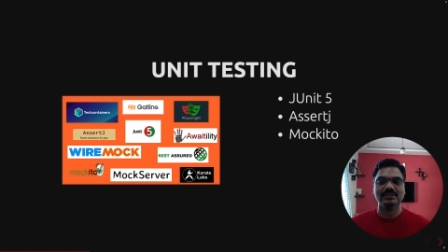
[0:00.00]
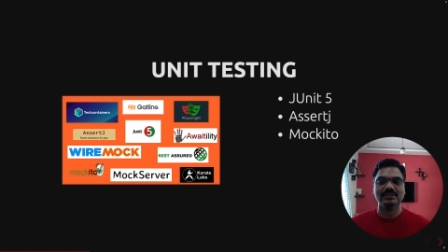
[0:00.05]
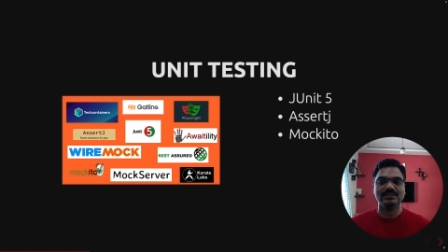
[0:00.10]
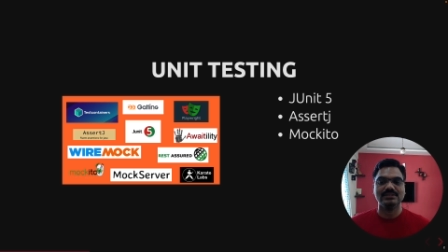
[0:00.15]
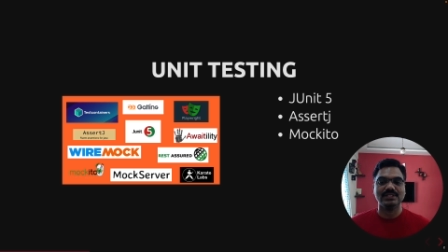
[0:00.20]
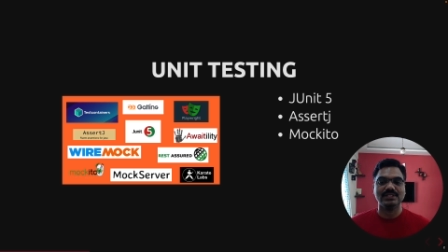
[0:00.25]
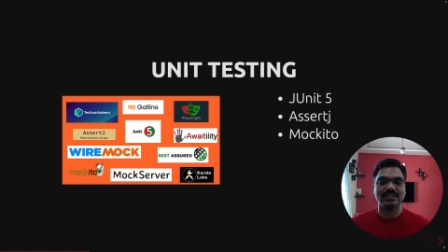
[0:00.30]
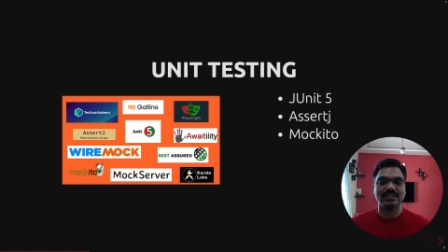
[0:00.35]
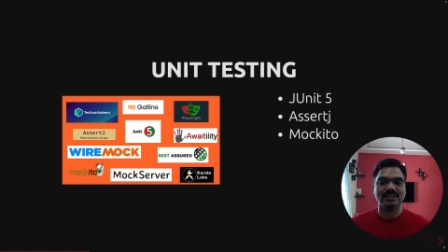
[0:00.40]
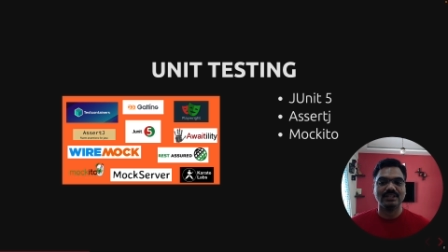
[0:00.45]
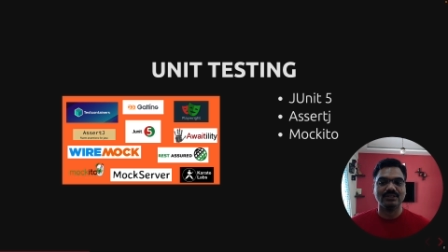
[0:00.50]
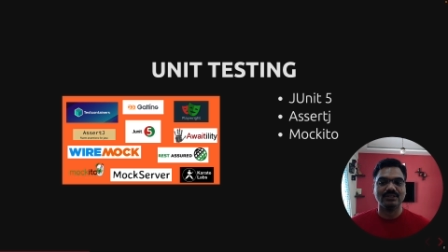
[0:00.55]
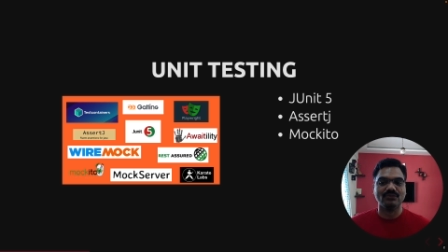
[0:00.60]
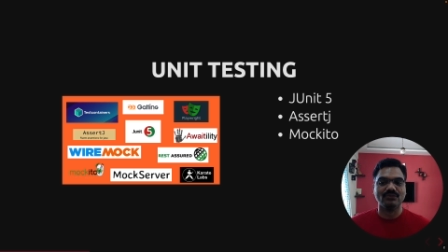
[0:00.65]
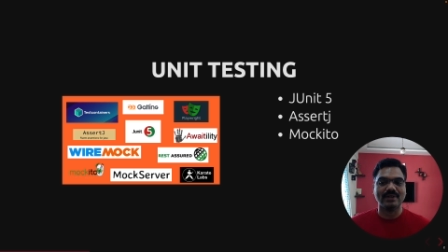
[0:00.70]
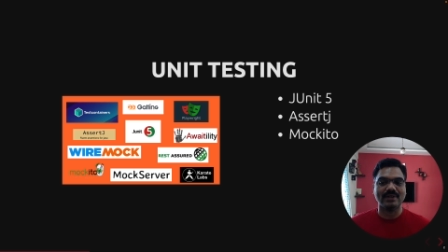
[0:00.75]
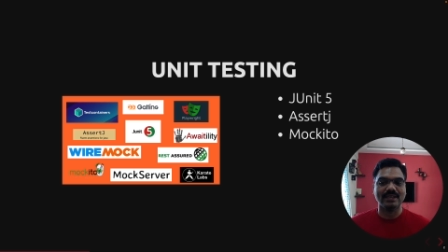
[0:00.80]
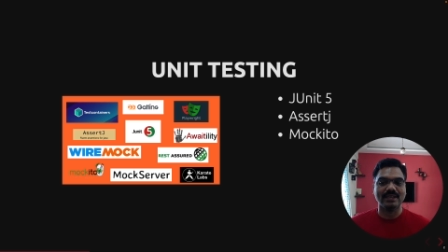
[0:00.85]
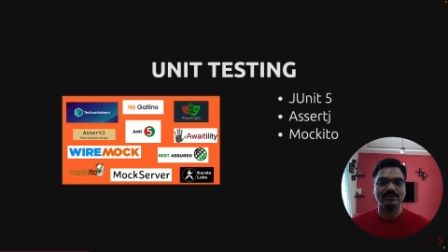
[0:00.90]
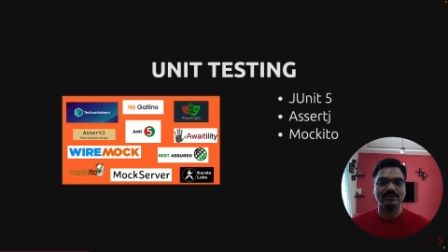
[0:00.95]
JUnit
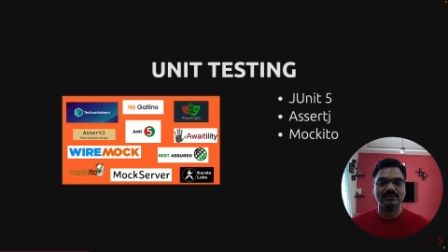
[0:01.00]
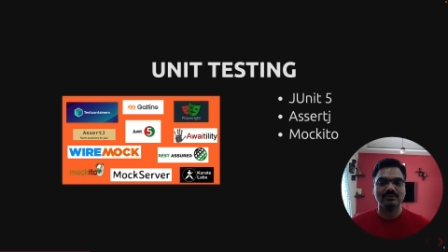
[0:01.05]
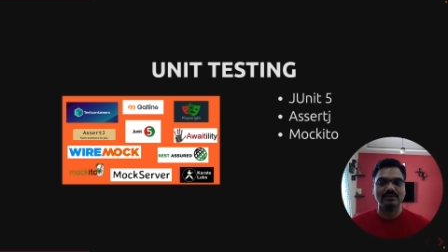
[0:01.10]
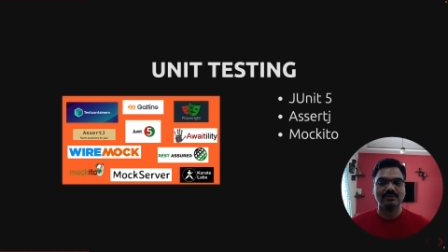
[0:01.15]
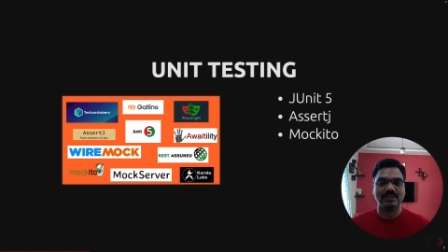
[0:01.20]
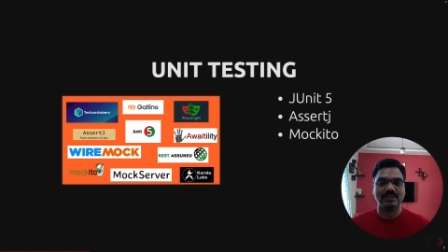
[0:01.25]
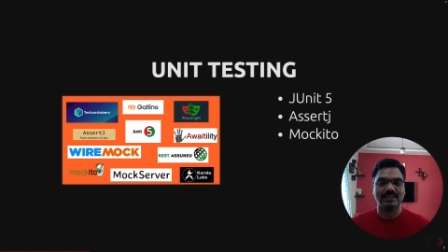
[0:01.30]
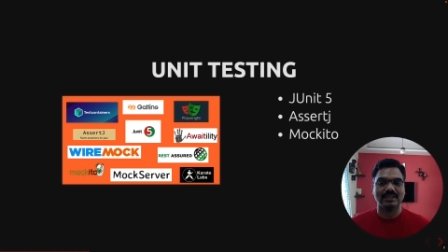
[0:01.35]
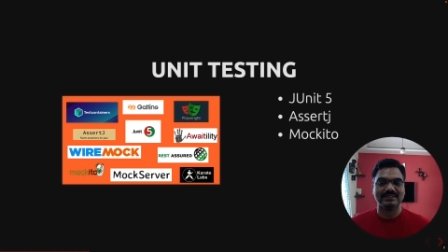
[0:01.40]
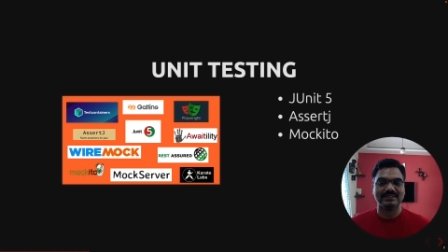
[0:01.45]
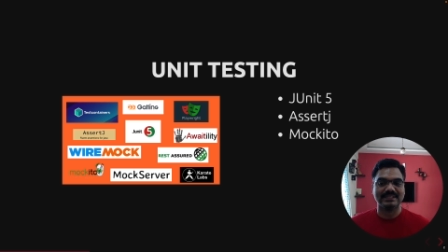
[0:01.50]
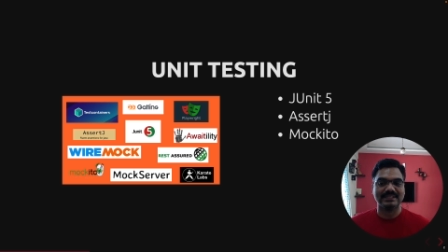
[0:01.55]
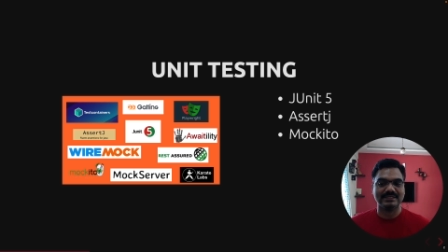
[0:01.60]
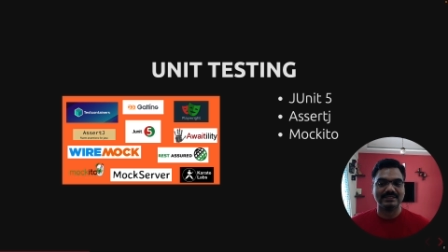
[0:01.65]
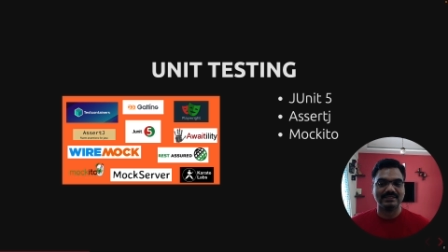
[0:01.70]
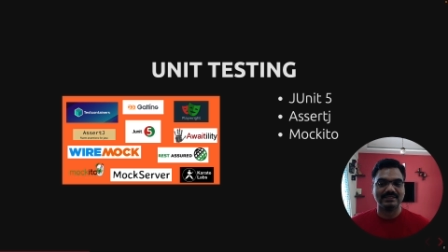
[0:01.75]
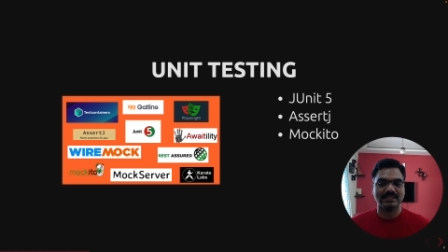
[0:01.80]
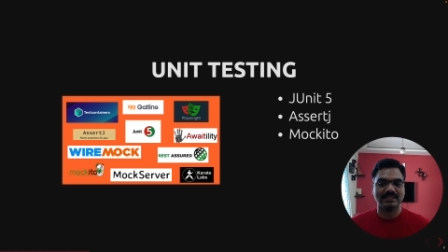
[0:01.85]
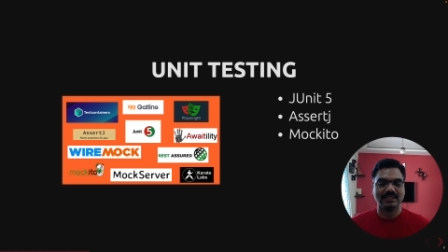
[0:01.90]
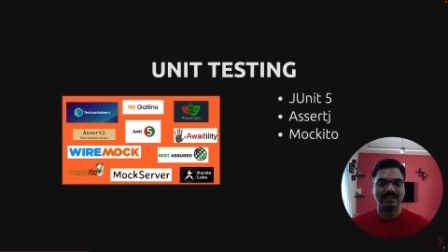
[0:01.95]
five,
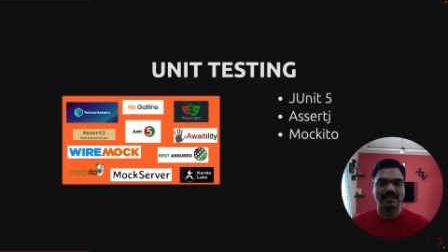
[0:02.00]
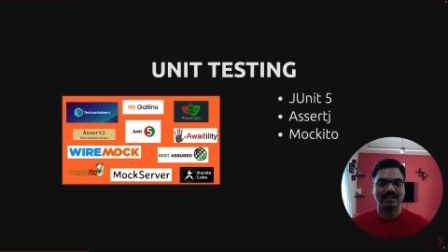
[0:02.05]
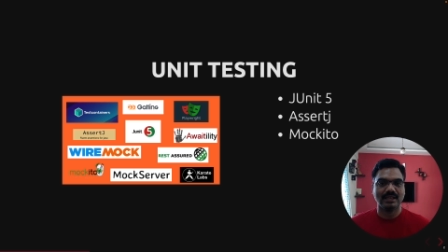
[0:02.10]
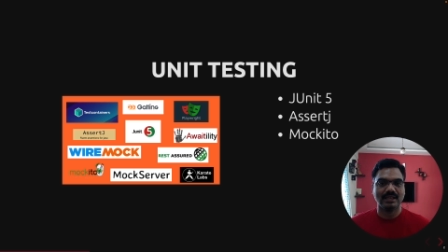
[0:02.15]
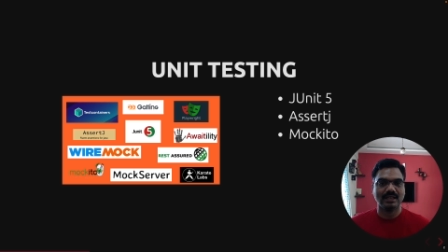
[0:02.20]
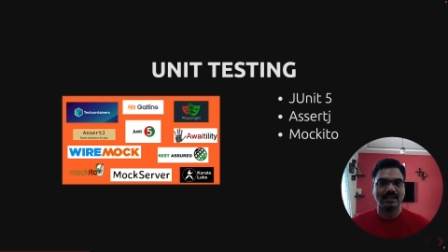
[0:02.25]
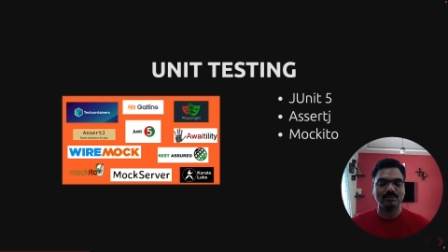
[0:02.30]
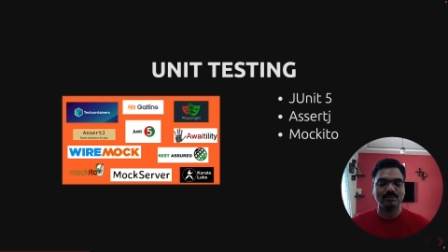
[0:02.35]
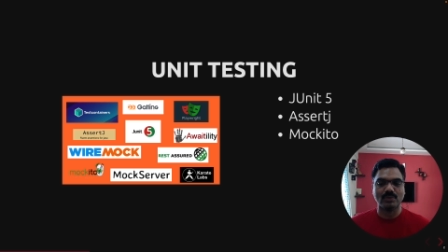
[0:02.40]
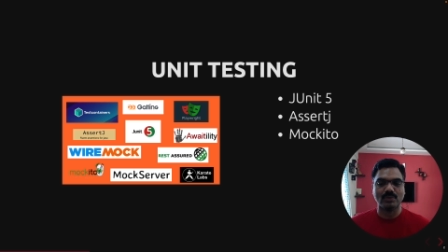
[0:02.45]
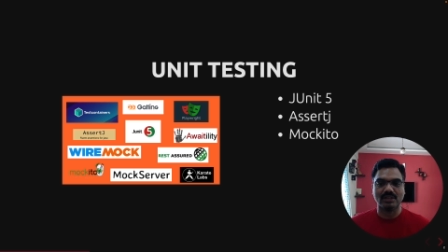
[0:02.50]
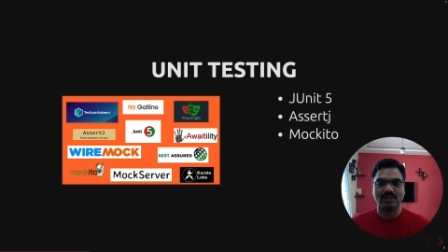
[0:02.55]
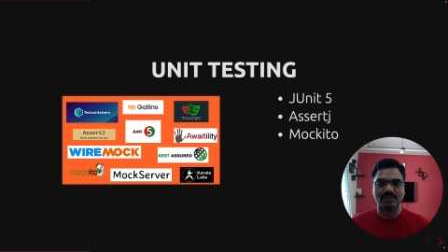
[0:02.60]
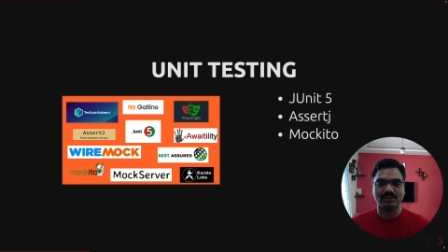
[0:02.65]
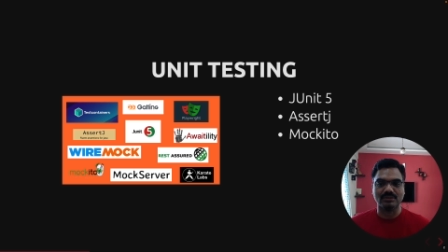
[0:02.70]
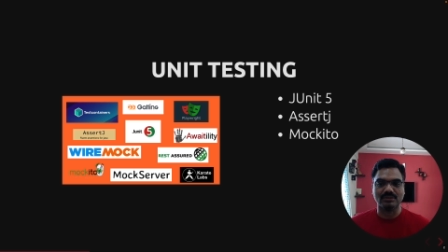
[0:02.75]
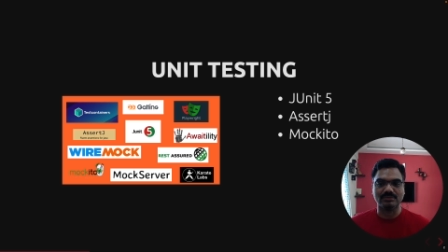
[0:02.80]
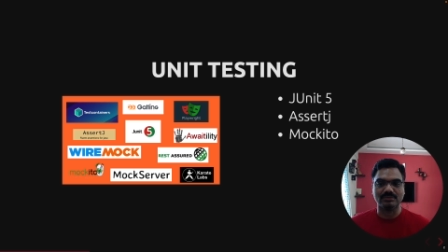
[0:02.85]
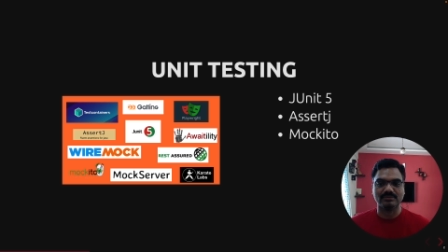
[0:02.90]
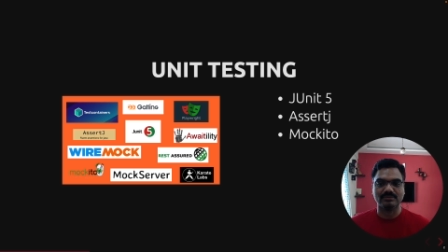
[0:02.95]
AssertJ and
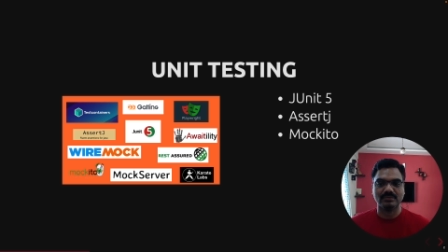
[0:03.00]
Mockito.